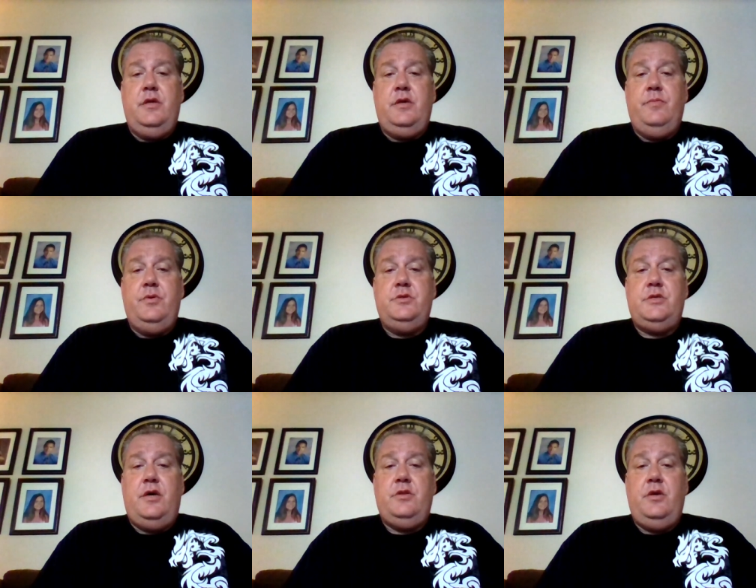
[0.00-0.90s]
they can put us
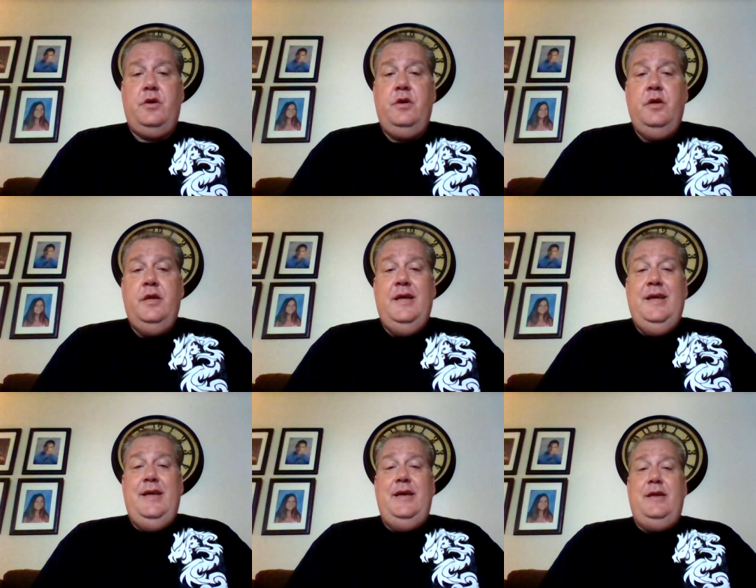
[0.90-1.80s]
out there.
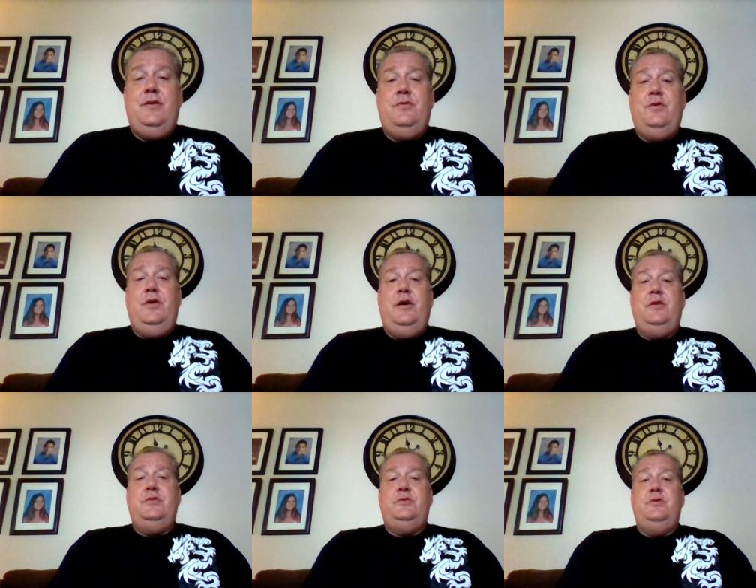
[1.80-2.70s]
And I don't know how
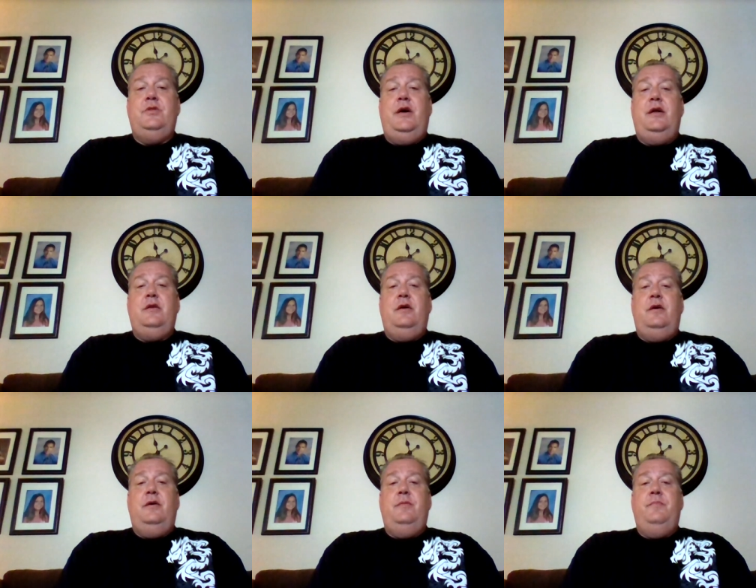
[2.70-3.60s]
you do that.
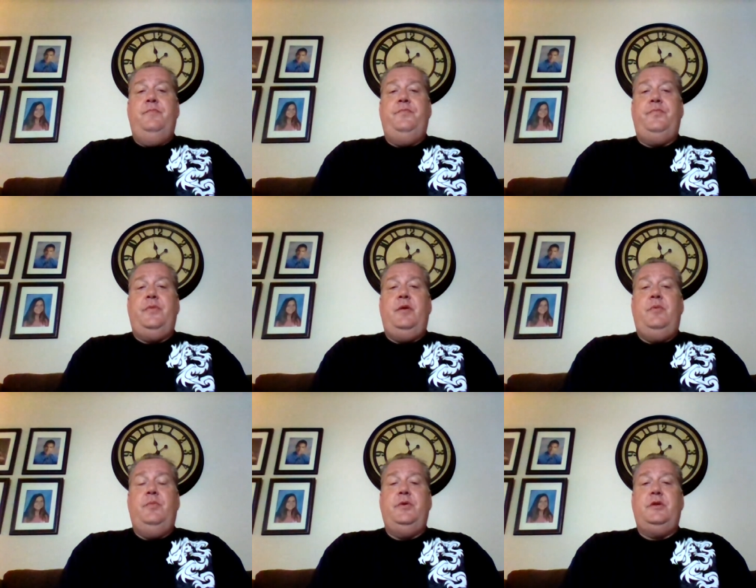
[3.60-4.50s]
Um, I'm
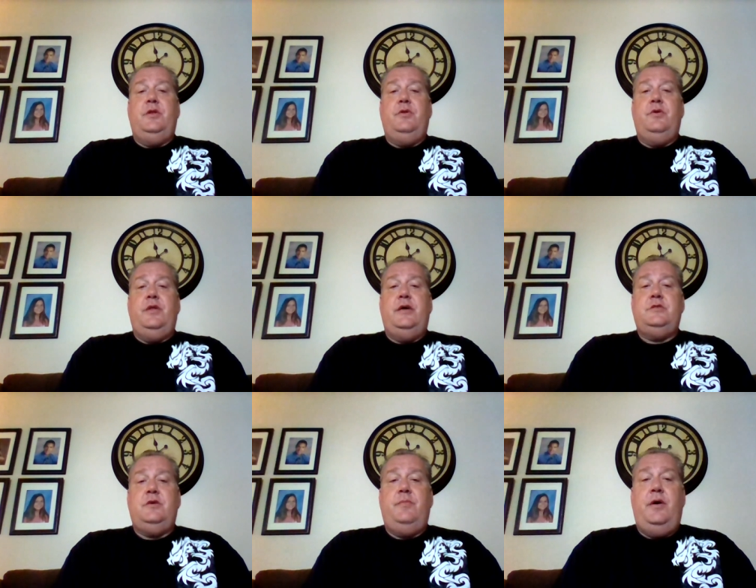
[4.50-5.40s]
hoping to learn that
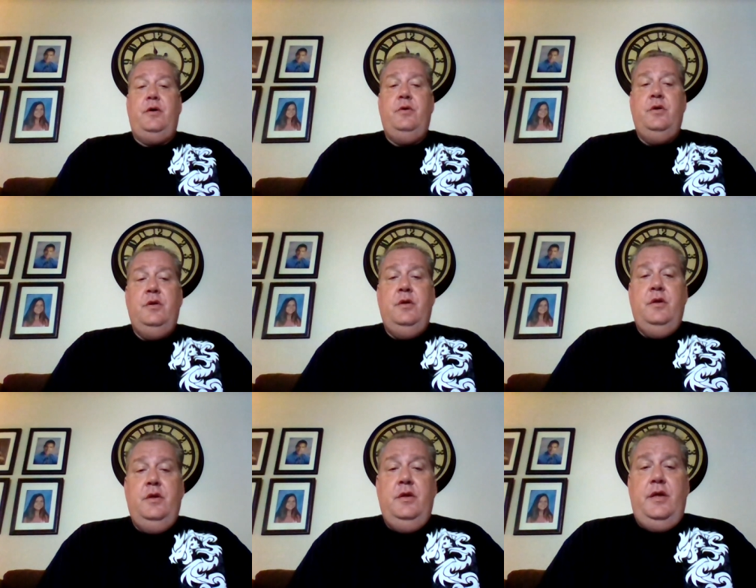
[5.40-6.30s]
somehow.
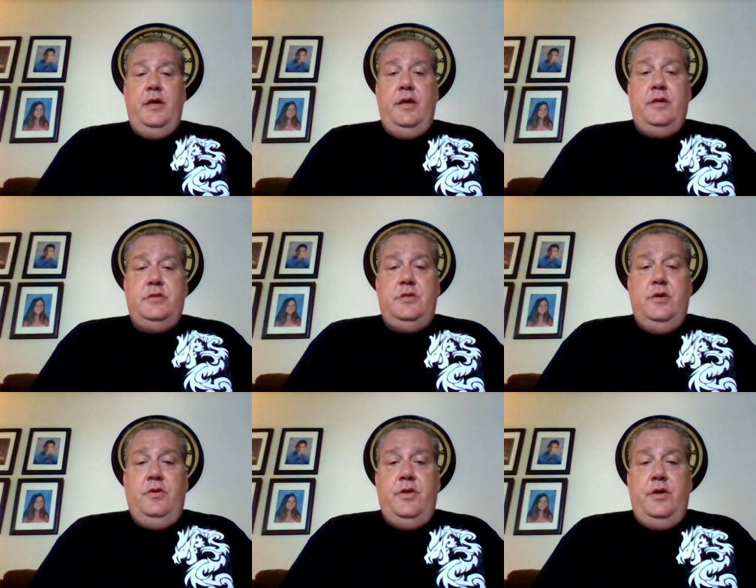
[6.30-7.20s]
And
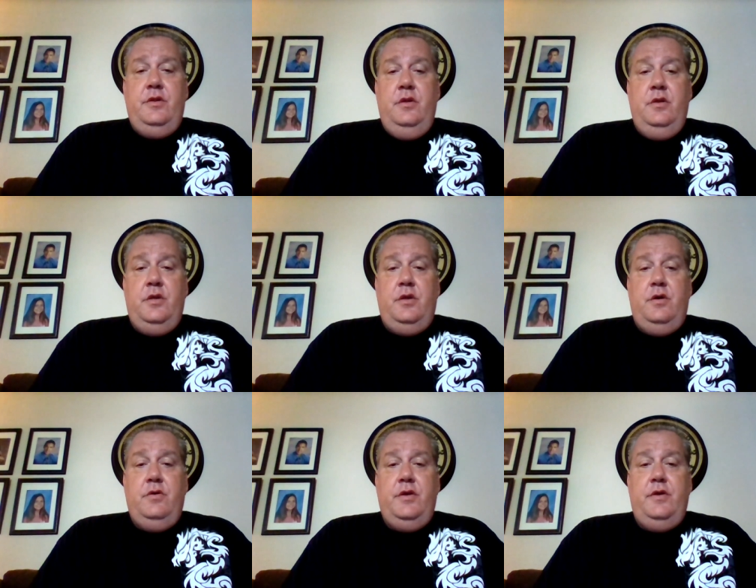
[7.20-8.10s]
until then, you
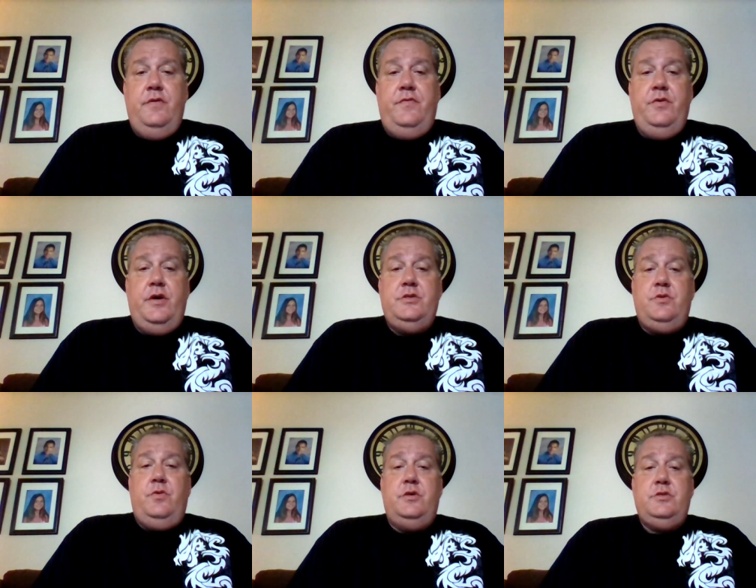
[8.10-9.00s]
know, if you guys
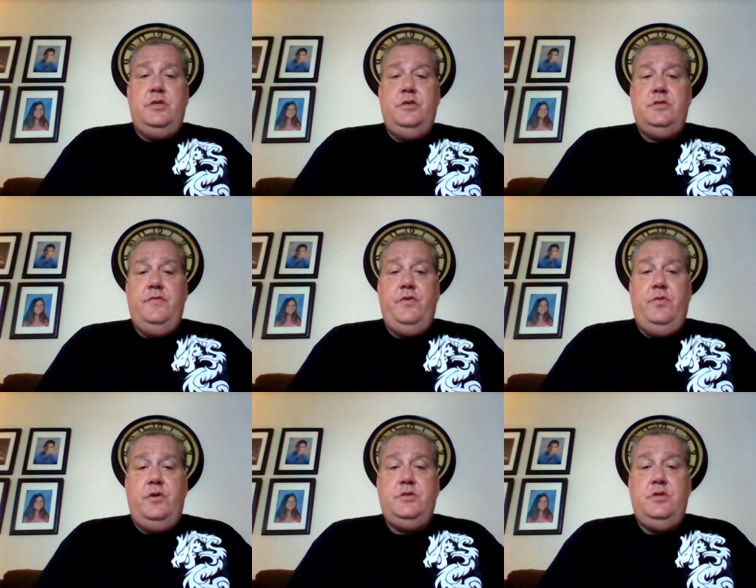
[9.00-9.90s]
are watching this, if you
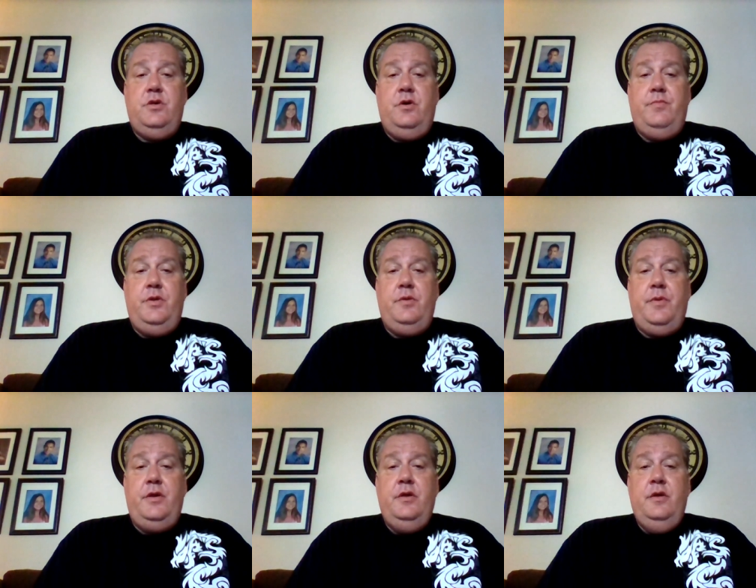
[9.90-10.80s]
watch it at all, plug
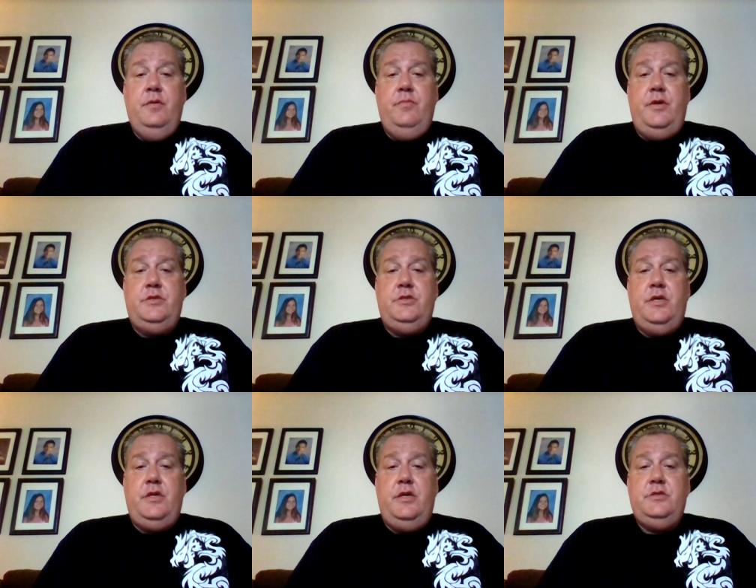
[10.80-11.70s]
me, Big
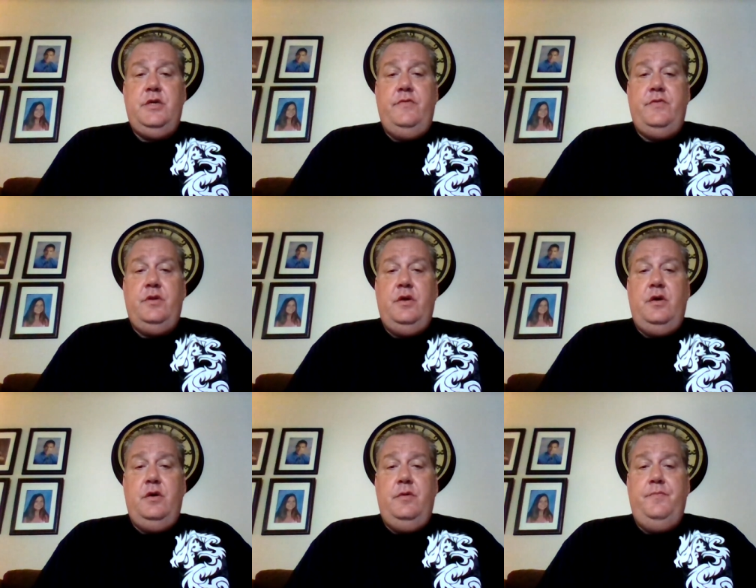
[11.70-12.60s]
Jake 97.
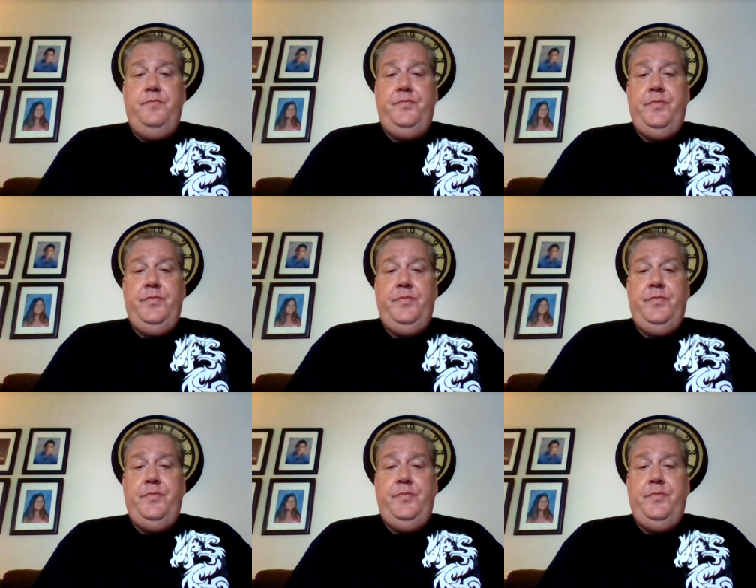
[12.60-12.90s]
Um,